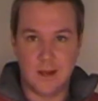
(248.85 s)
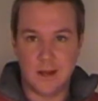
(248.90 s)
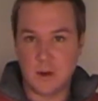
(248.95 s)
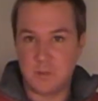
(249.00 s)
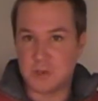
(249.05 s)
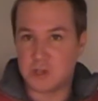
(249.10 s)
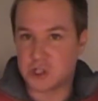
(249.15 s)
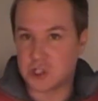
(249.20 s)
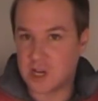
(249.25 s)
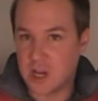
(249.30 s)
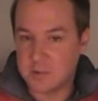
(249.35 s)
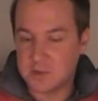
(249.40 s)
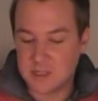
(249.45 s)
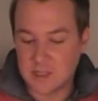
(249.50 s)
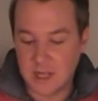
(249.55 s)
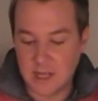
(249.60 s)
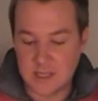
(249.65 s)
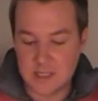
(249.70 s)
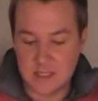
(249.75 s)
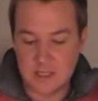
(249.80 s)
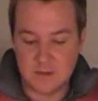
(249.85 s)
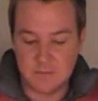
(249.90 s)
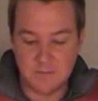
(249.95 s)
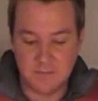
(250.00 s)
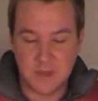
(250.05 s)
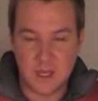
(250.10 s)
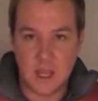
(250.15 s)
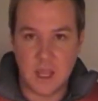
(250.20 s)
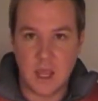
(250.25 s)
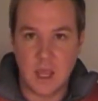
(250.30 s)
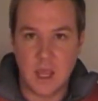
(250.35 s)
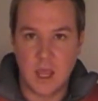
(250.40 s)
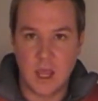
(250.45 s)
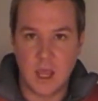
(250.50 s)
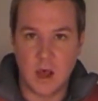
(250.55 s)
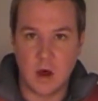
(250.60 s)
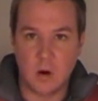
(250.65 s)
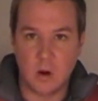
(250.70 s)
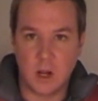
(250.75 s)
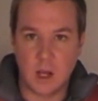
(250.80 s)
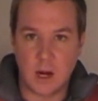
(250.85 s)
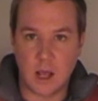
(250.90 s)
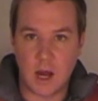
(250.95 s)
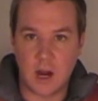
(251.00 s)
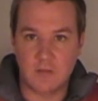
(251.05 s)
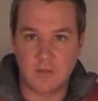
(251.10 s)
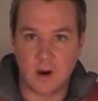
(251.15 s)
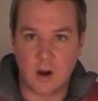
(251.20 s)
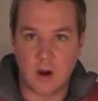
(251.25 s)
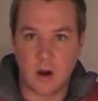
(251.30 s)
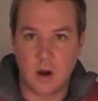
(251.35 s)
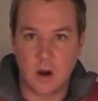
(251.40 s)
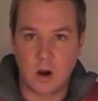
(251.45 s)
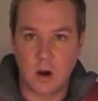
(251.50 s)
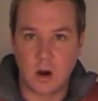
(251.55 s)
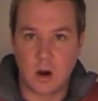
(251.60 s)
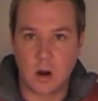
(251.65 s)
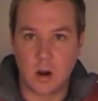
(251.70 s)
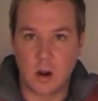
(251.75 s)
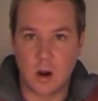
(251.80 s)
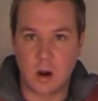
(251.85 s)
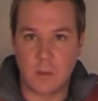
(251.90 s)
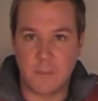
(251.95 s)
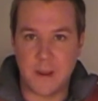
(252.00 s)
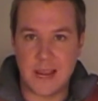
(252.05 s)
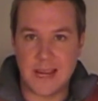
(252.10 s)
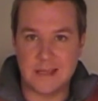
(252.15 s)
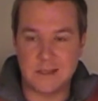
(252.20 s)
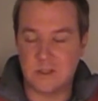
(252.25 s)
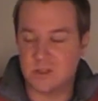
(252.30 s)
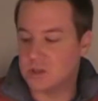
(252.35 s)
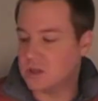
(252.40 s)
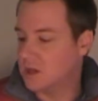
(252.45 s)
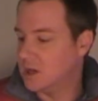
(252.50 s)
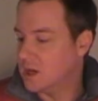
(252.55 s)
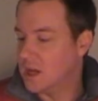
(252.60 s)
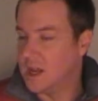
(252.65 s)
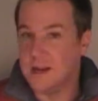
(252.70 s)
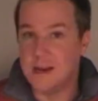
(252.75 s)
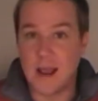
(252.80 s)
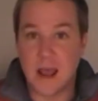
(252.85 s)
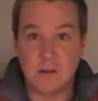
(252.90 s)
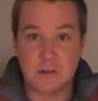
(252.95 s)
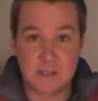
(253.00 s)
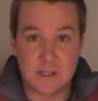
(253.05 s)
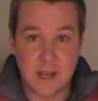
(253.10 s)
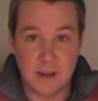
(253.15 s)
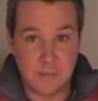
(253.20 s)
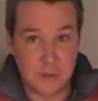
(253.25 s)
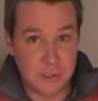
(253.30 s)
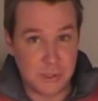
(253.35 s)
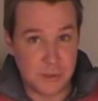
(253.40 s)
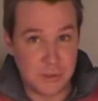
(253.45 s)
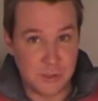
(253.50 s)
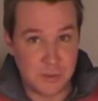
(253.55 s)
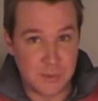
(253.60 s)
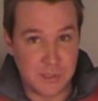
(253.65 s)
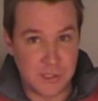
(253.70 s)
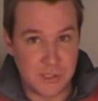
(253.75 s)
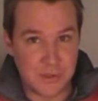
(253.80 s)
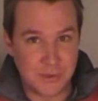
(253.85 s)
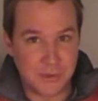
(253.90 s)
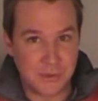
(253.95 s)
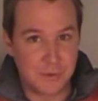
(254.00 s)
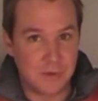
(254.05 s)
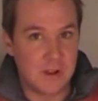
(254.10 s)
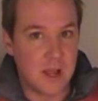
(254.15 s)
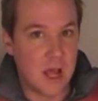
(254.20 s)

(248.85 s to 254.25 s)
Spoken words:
Now with our shape selected, all cut out of our base, now it's time to choose the material.